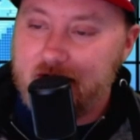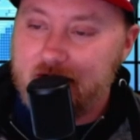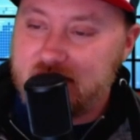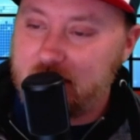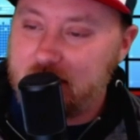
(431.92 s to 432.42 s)

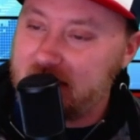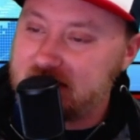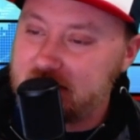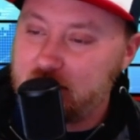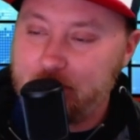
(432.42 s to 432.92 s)
10 months
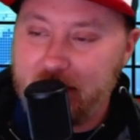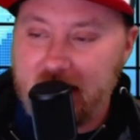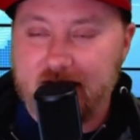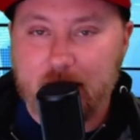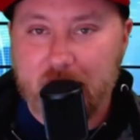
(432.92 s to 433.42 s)
into the
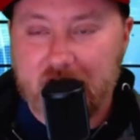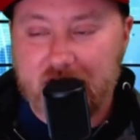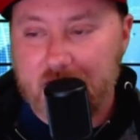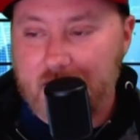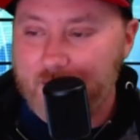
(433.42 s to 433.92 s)
pandemic,
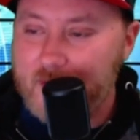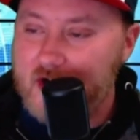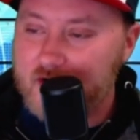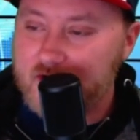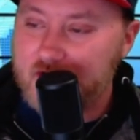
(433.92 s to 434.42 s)

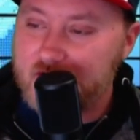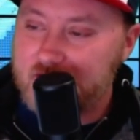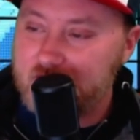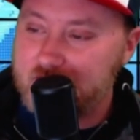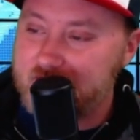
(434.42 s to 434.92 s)
America
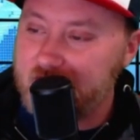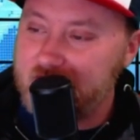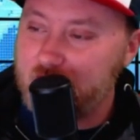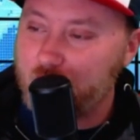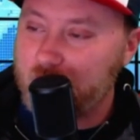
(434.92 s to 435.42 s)
continues to lead
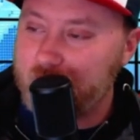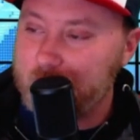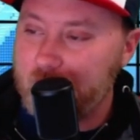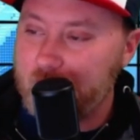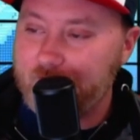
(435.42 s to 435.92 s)
the world in
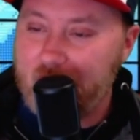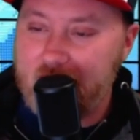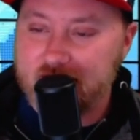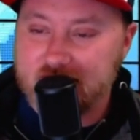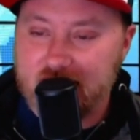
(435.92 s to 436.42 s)
both
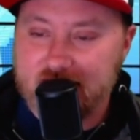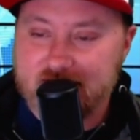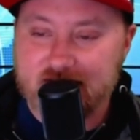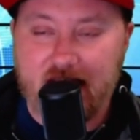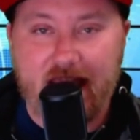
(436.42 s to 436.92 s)
virus
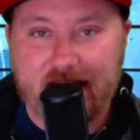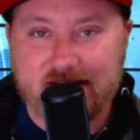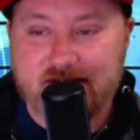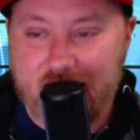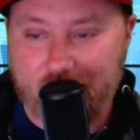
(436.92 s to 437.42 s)
cases
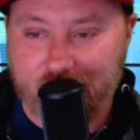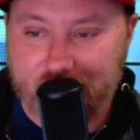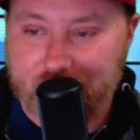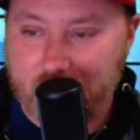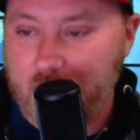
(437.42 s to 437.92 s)
and
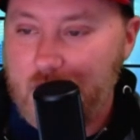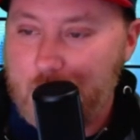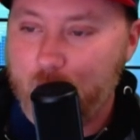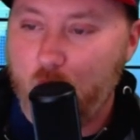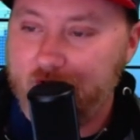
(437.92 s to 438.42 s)
deaths.
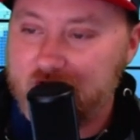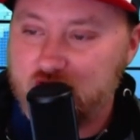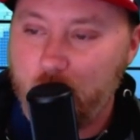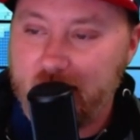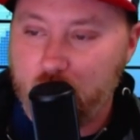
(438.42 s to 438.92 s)
More than
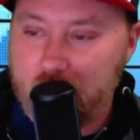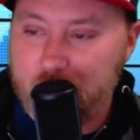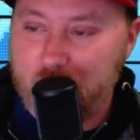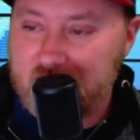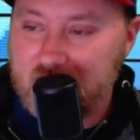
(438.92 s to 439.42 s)
23
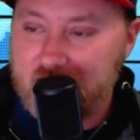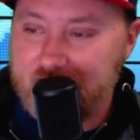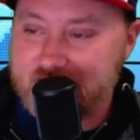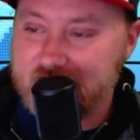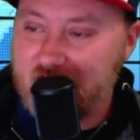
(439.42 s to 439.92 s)
million
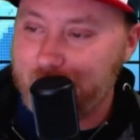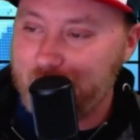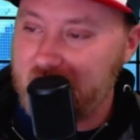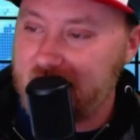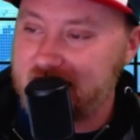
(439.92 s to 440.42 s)
cases have
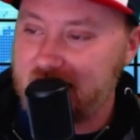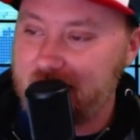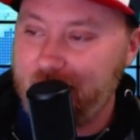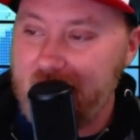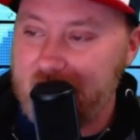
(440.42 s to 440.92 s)
been
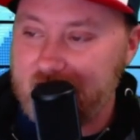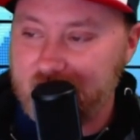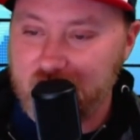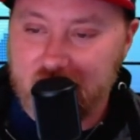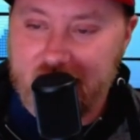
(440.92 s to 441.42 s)
identified in the
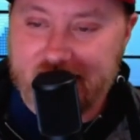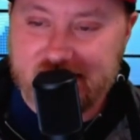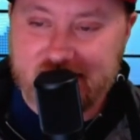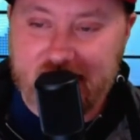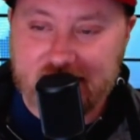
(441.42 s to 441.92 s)
United
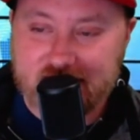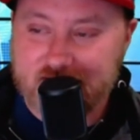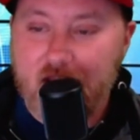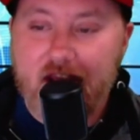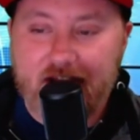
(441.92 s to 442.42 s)
States,
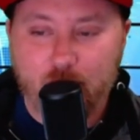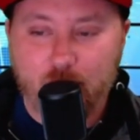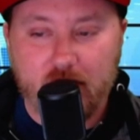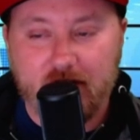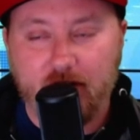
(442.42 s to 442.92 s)
and
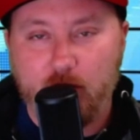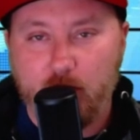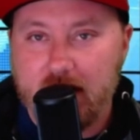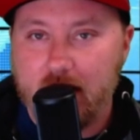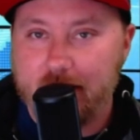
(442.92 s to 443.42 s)
more than
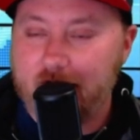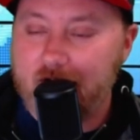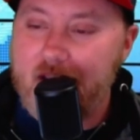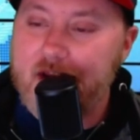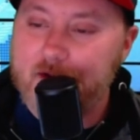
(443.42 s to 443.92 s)

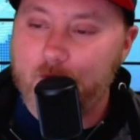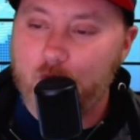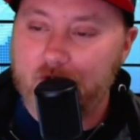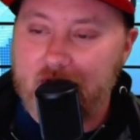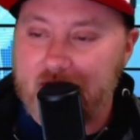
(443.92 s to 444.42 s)

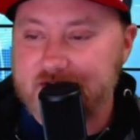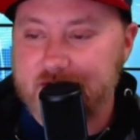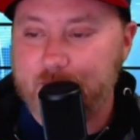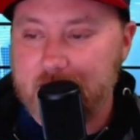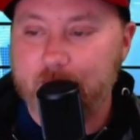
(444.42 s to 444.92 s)
384,000
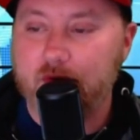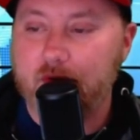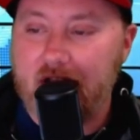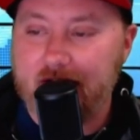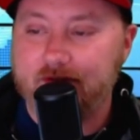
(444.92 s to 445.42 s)
people
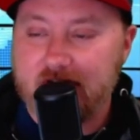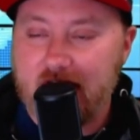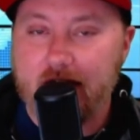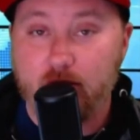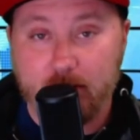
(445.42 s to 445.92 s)
have
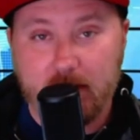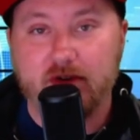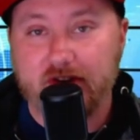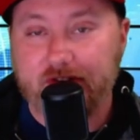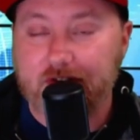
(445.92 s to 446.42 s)
died. Remember,
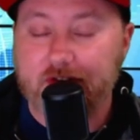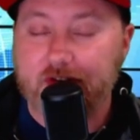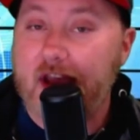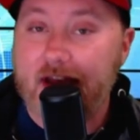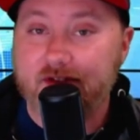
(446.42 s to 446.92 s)
this is
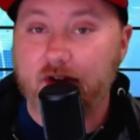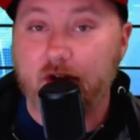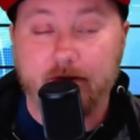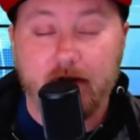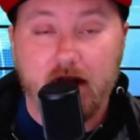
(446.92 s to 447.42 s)
as of